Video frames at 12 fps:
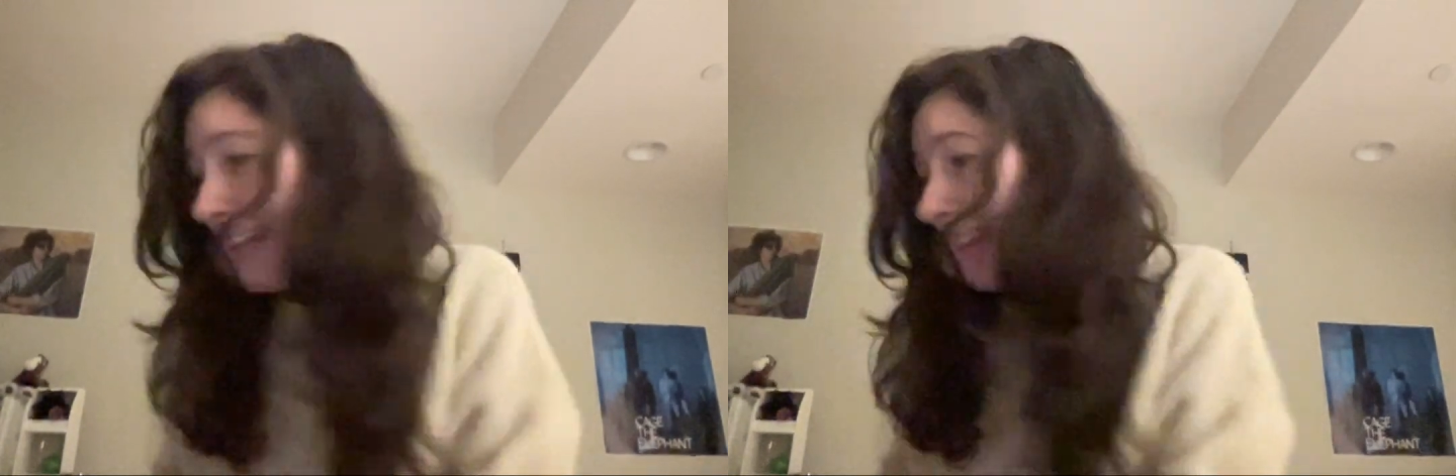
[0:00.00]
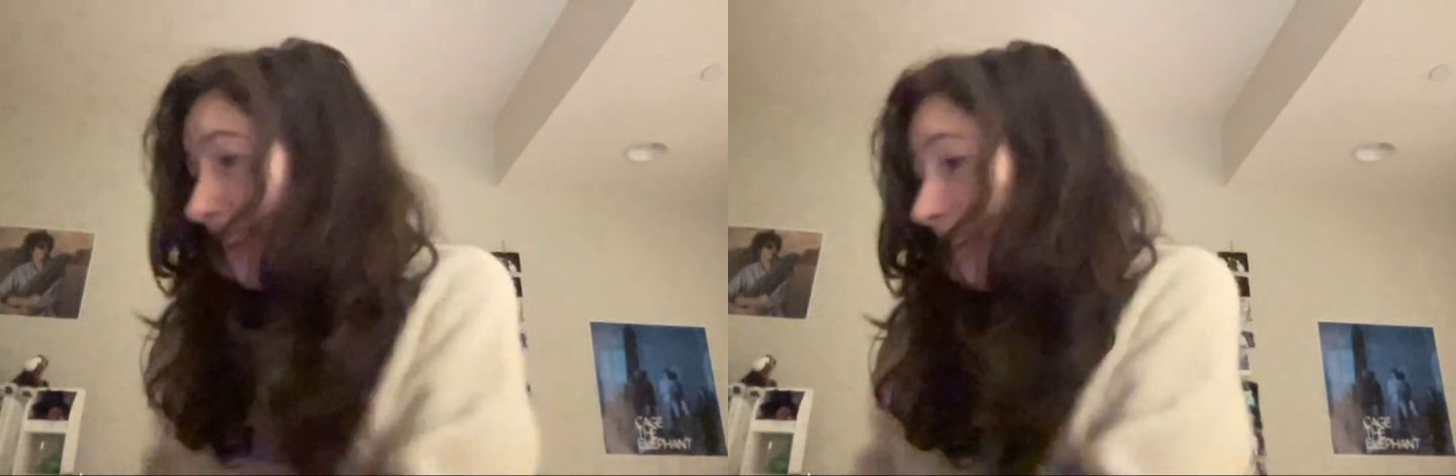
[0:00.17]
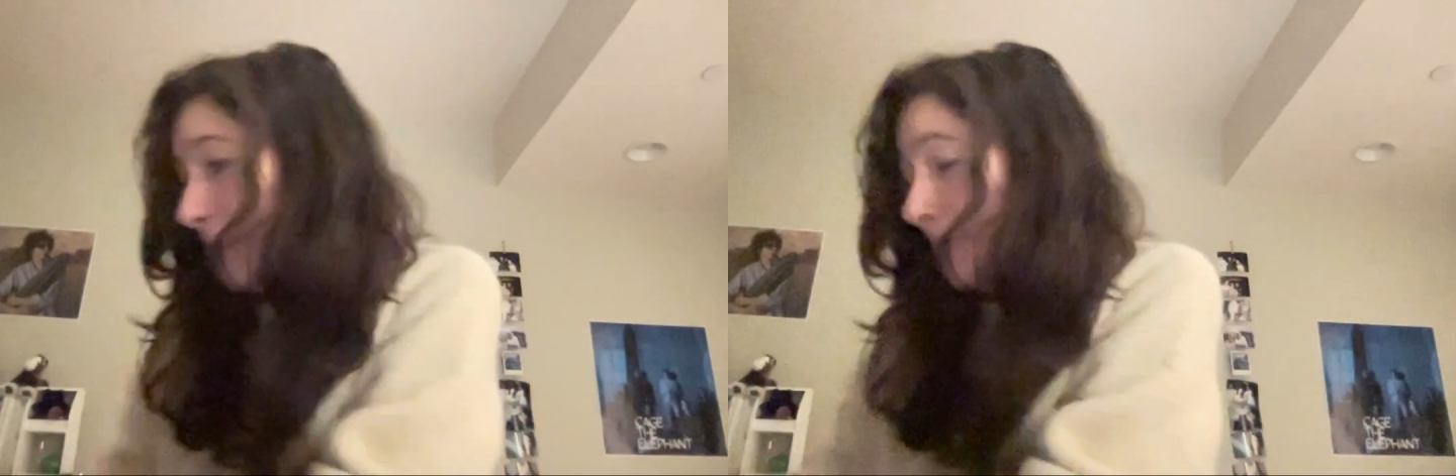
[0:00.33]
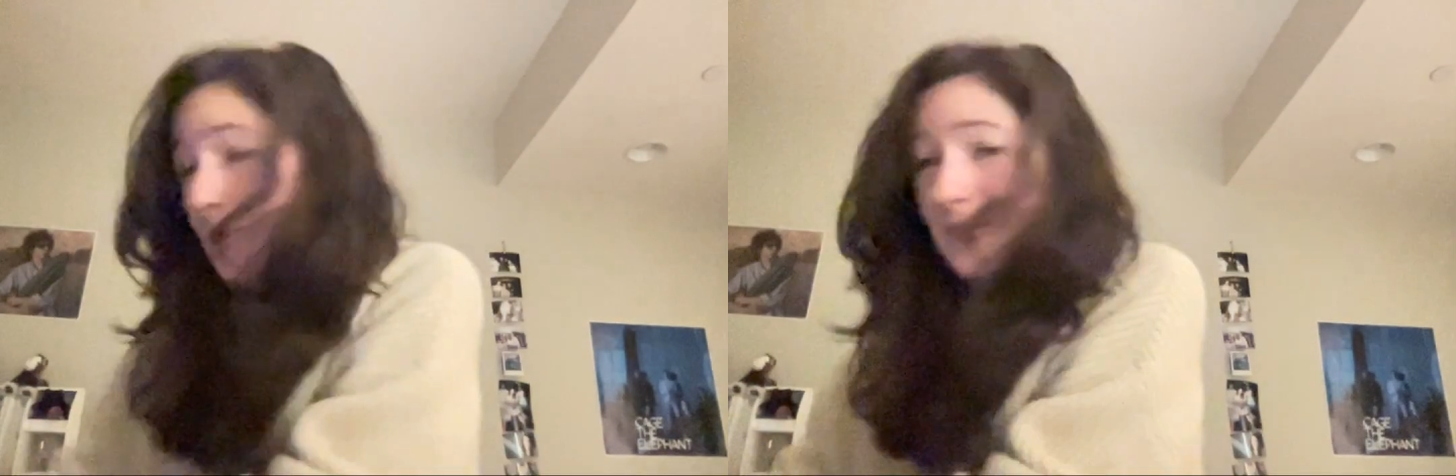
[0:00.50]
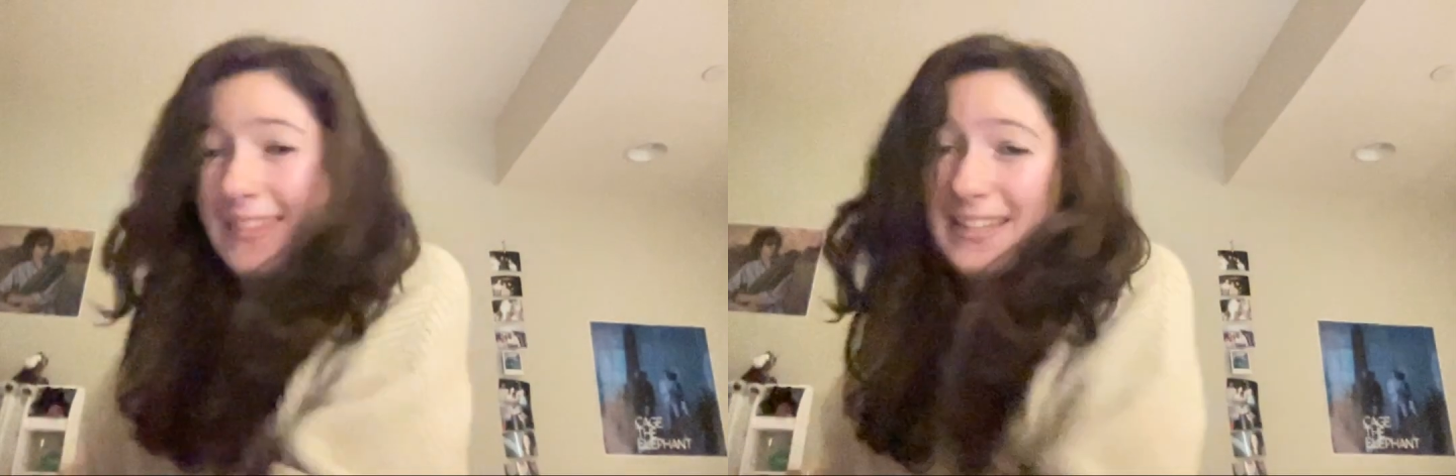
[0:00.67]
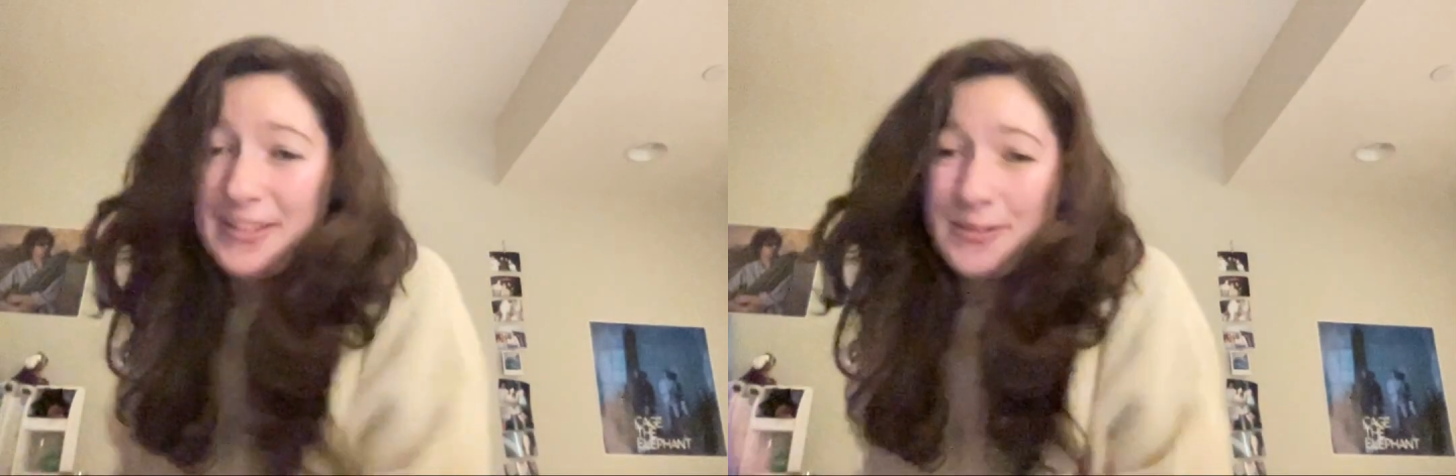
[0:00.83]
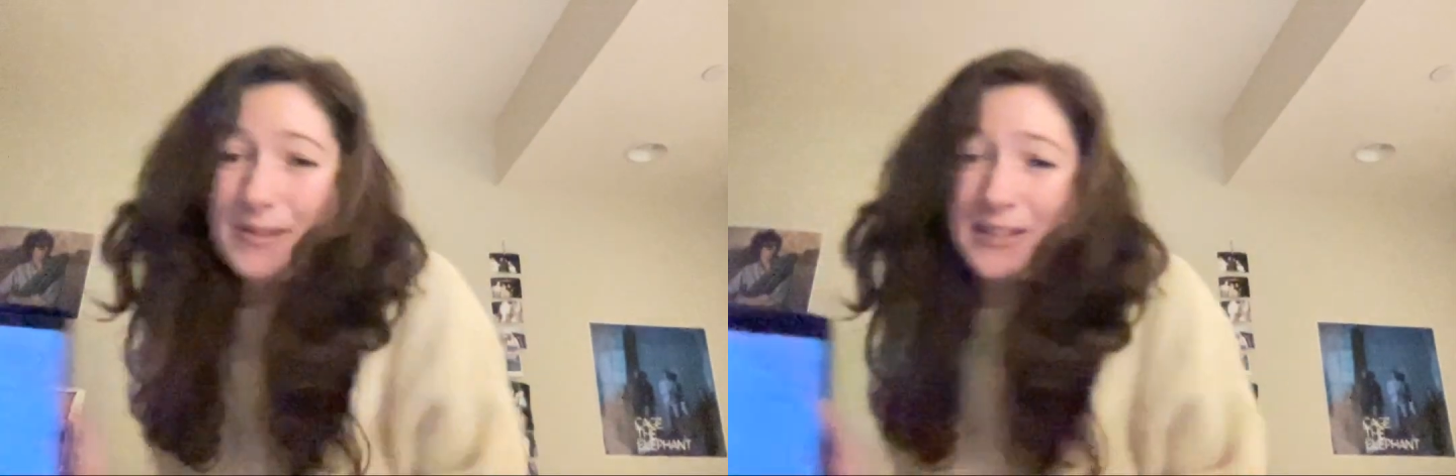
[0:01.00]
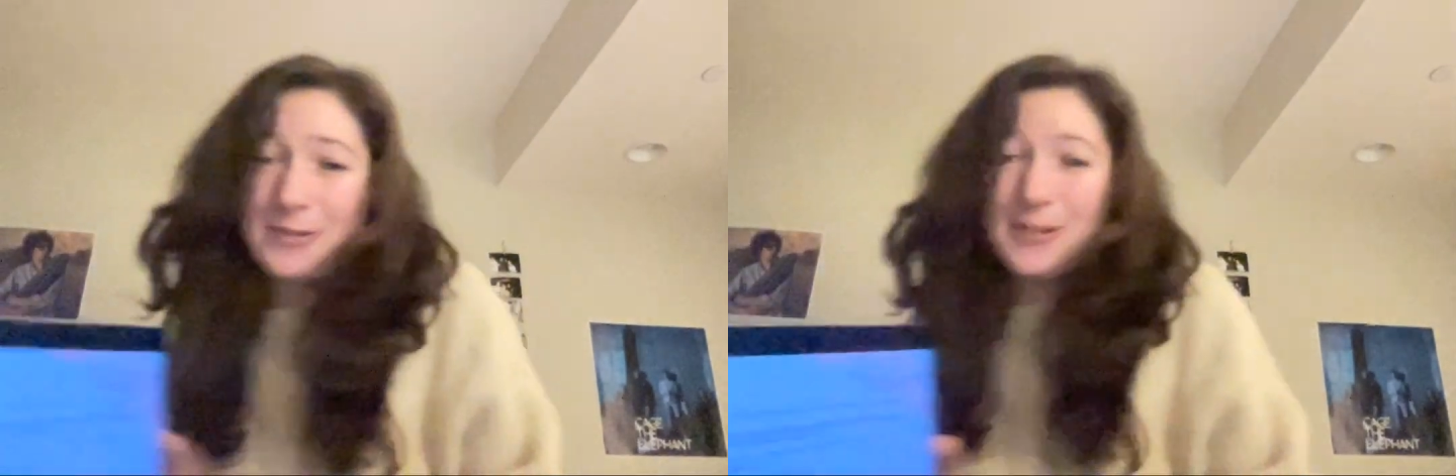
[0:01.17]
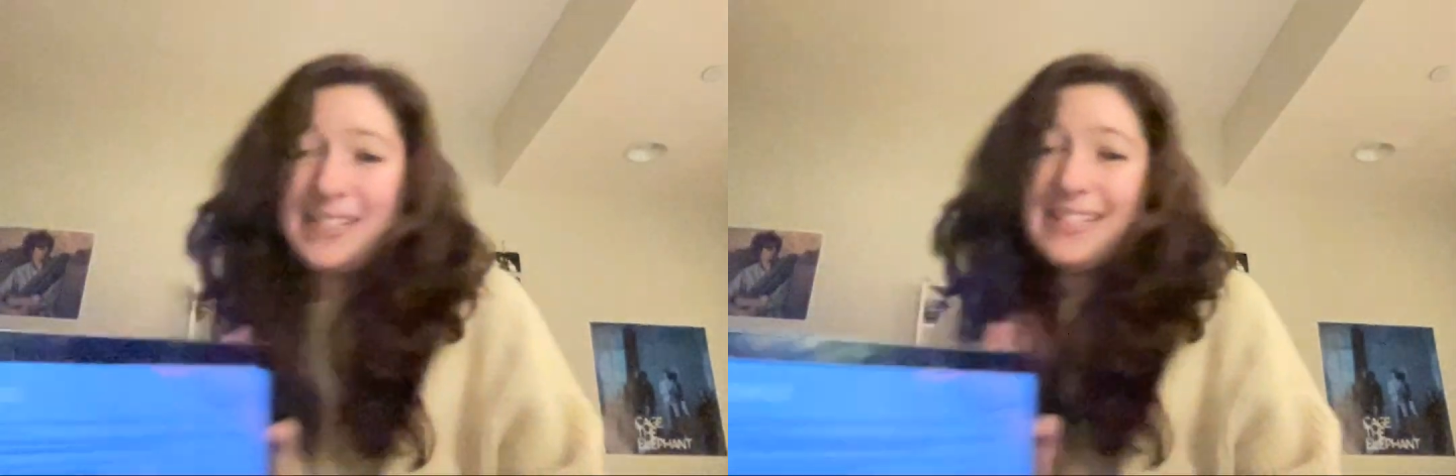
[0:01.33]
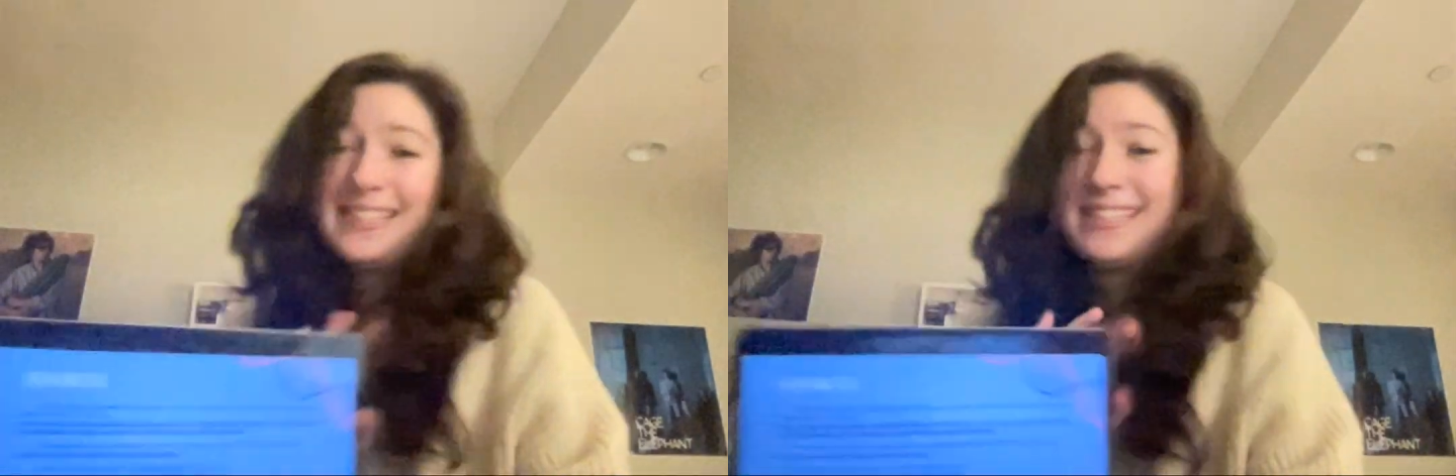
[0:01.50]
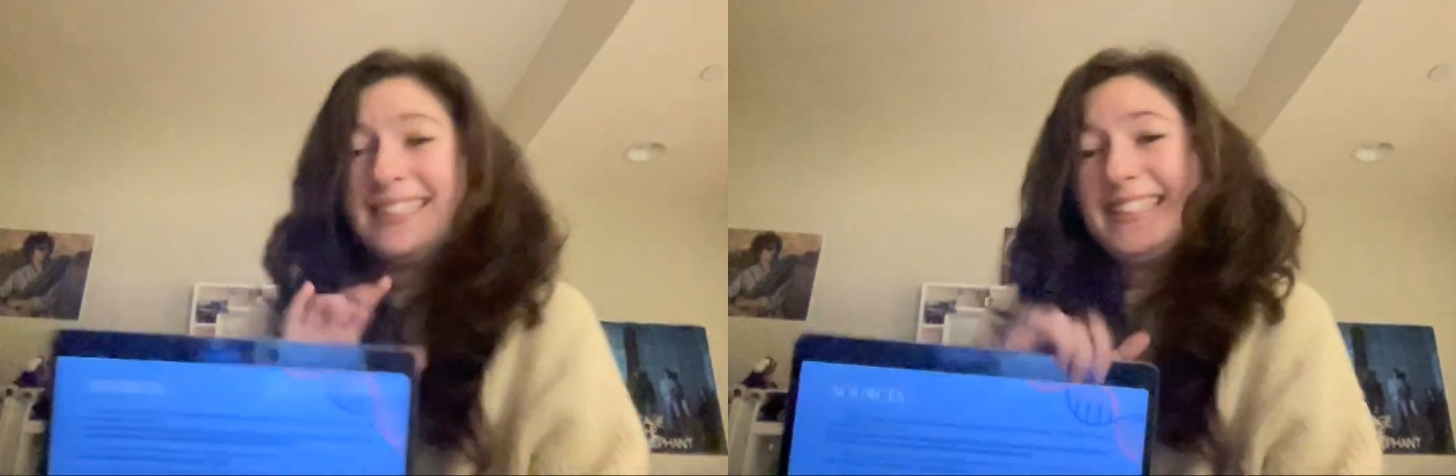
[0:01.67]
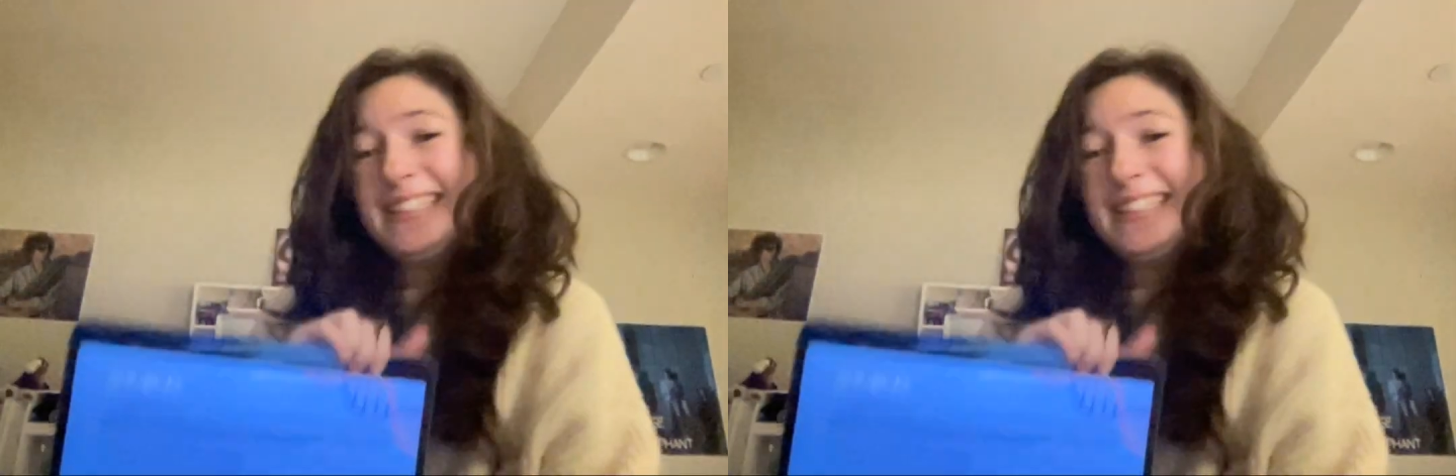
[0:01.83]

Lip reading: Thank you. These are my sources.